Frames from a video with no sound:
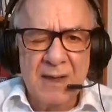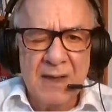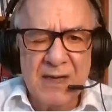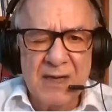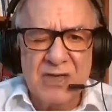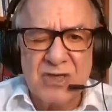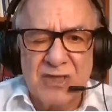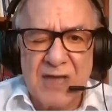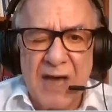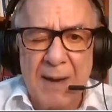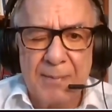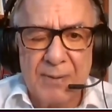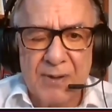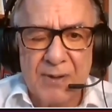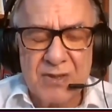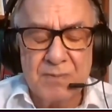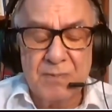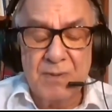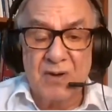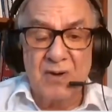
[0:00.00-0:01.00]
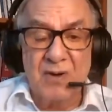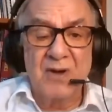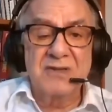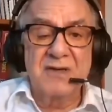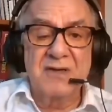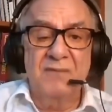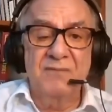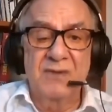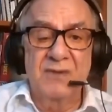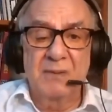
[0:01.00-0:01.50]
established
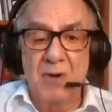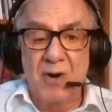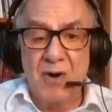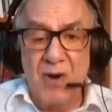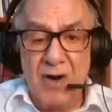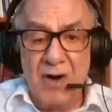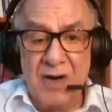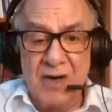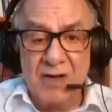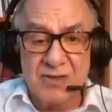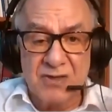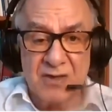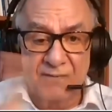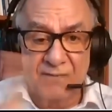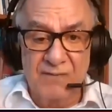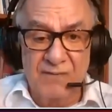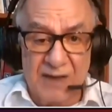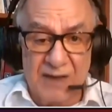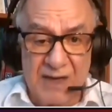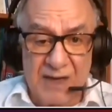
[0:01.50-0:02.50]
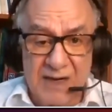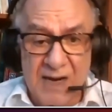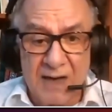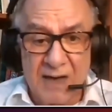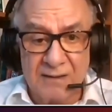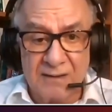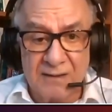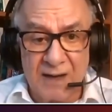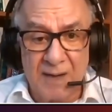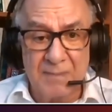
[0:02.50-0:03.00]
because of the monoculture of the linear
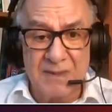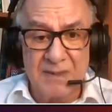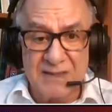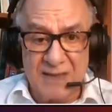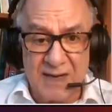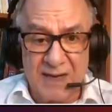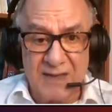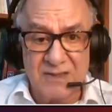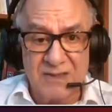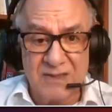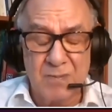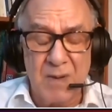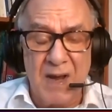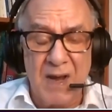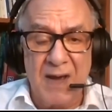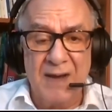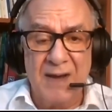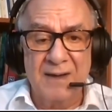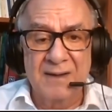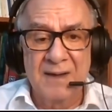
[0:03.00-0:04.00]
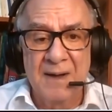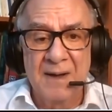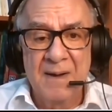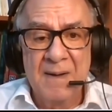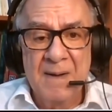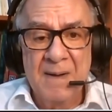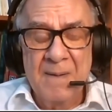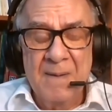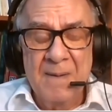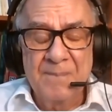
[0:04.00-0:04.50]
time, as I explained,
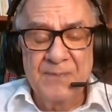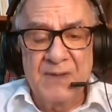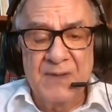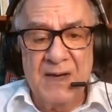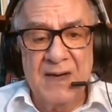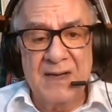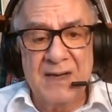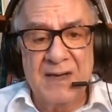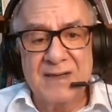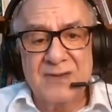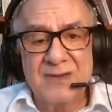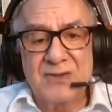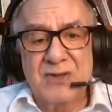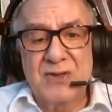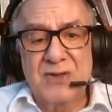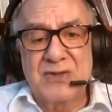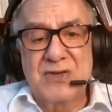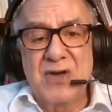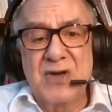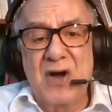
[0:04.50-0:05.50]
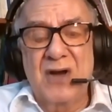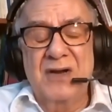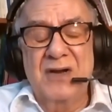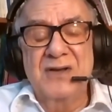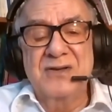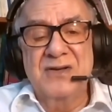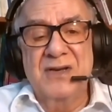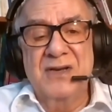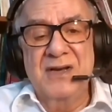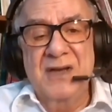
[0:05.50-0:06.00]
the
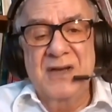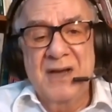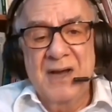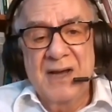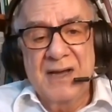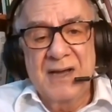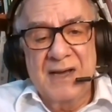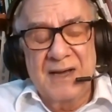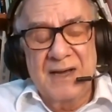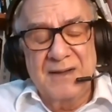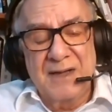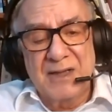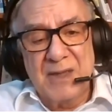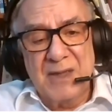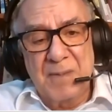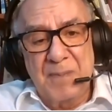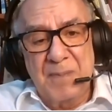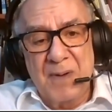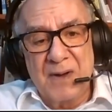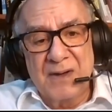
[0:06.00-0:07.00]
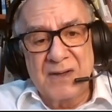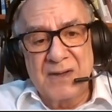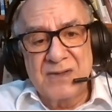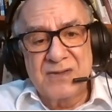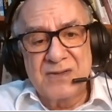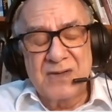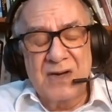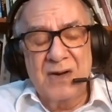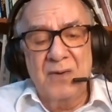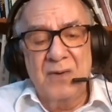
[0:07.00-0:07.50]
sociology and
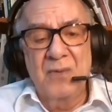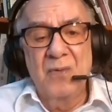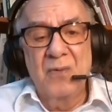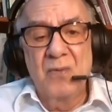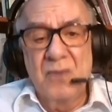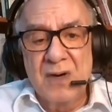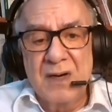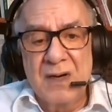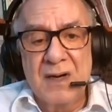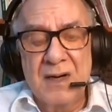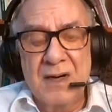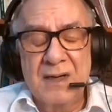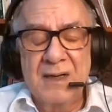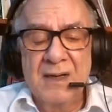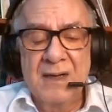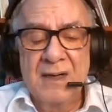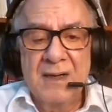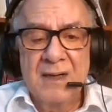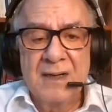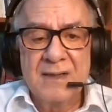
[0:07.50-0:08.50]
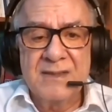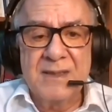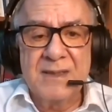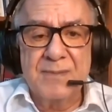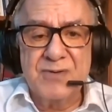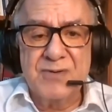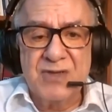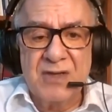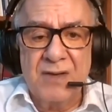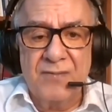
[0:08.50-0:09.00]
anthropology were
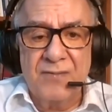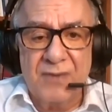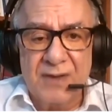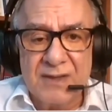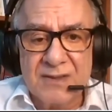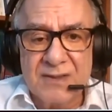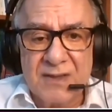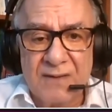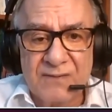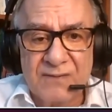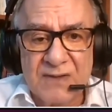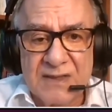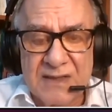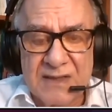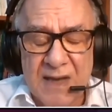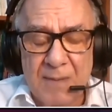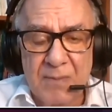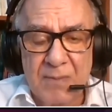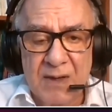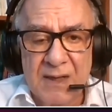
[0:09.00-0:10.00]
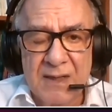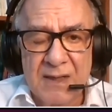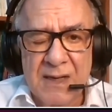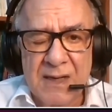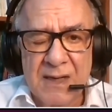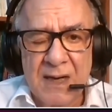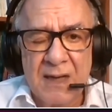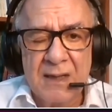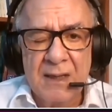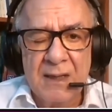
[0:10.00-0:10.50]
subsidiaries of the same
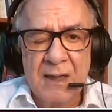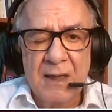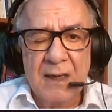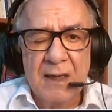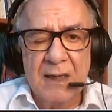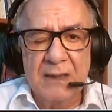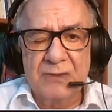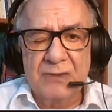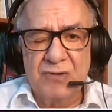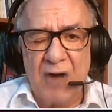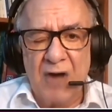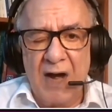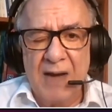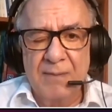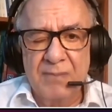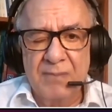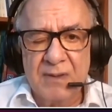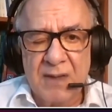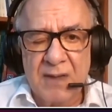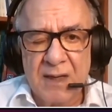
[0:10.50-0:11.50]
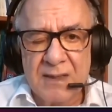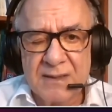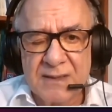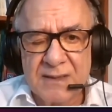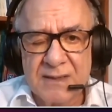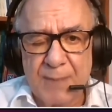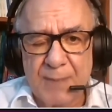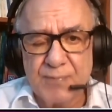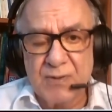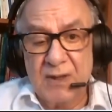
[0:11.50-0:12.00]
linear uh, time
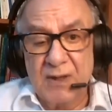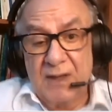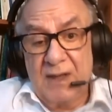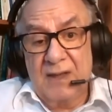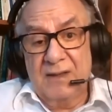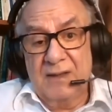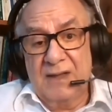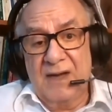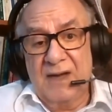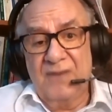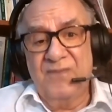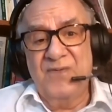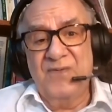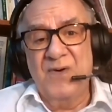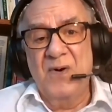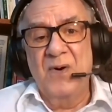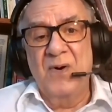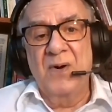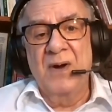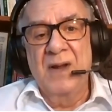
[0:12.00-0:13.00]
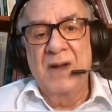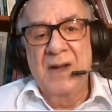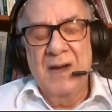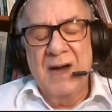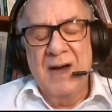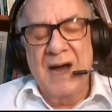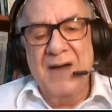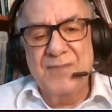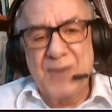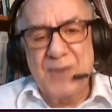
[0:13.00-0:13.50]
conception. And therefore,
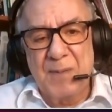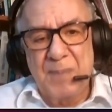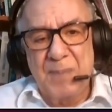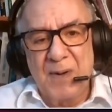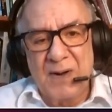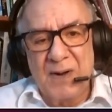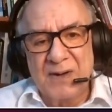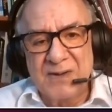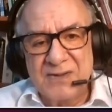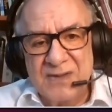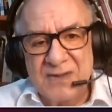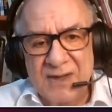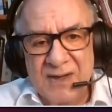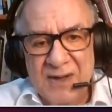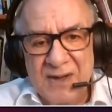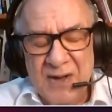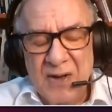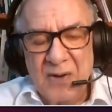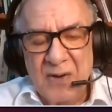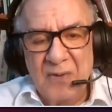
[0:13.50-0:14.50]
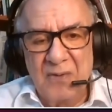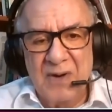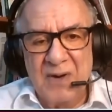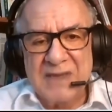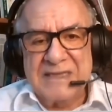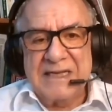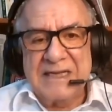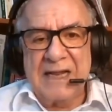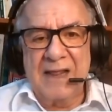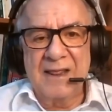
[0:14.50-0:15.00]
anthropology
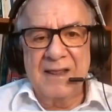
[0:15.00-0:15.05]
was